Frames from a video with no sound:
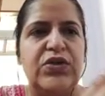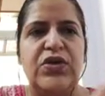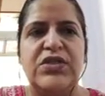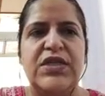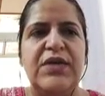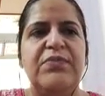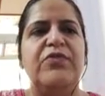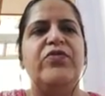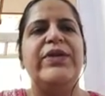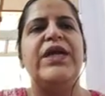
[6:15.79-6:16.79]
We are seeing
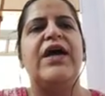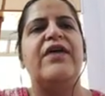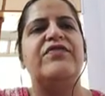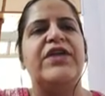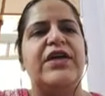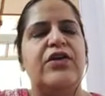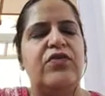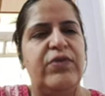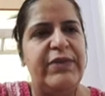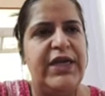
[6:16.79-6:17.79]
women have taken
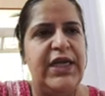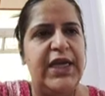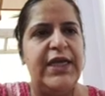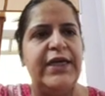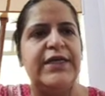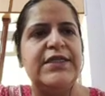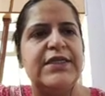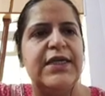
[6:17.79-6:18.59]
over many areas